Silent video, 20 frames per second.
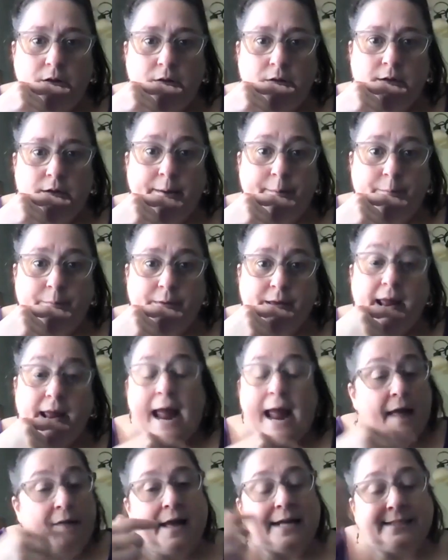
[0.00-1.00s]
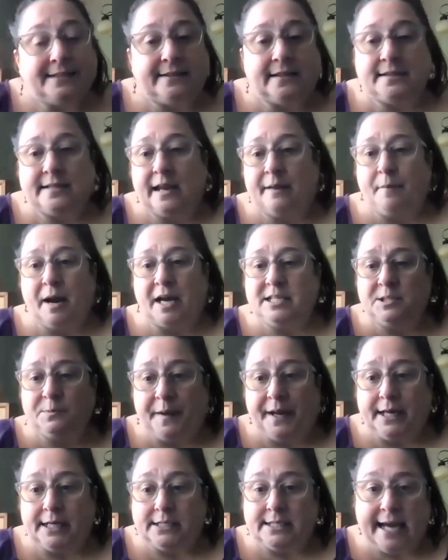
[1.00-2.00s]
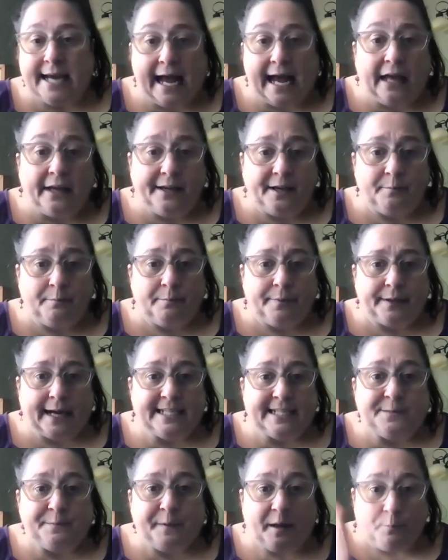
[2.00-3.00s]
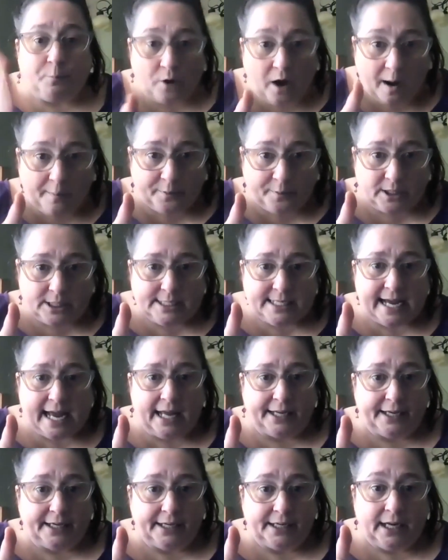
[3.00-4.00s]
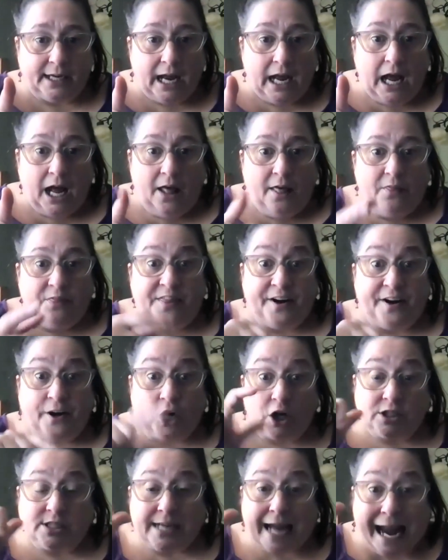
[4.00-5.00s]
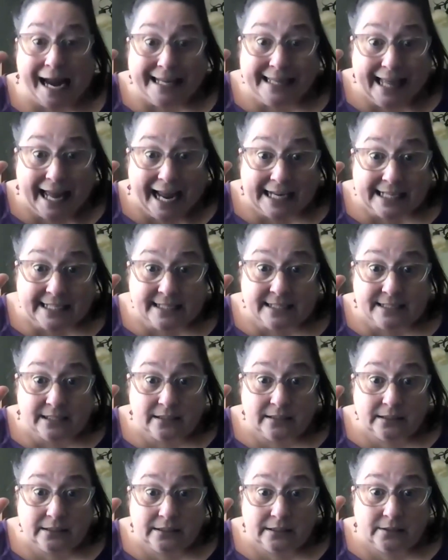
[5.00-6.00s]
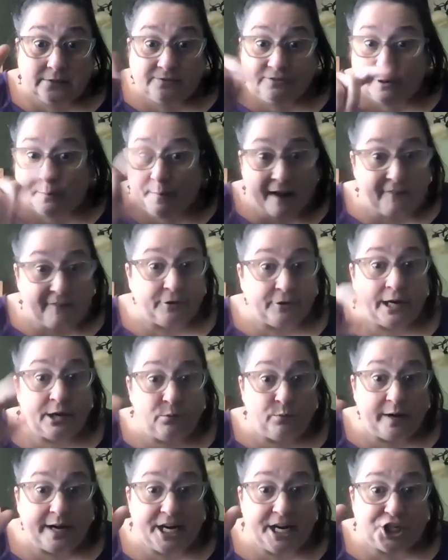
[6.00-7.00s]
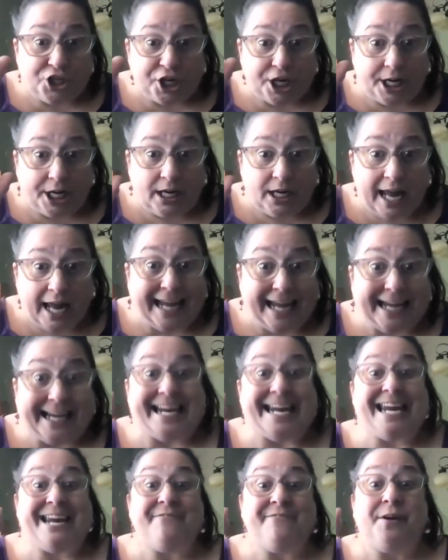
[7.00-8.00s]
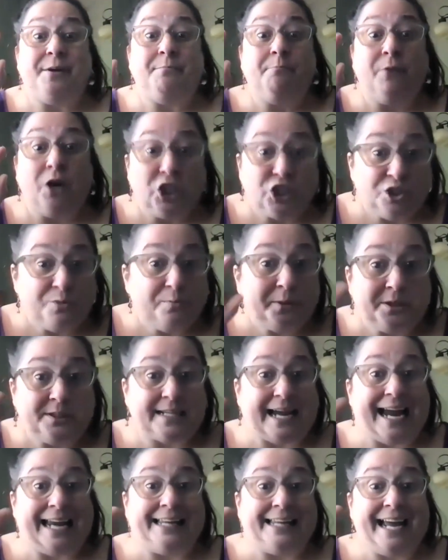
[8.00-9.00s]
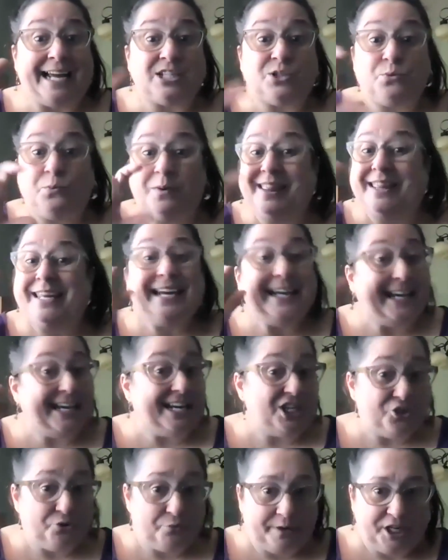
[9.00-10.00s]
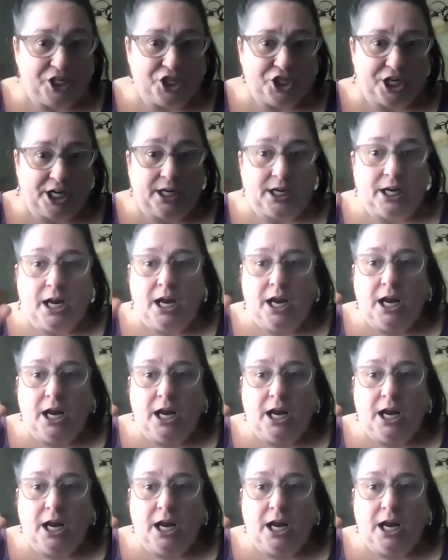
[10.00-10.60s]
Yep. And that's the same. I speak Italian, but I speak proper Italian. There are dialects from every region and even multiple dialects within each region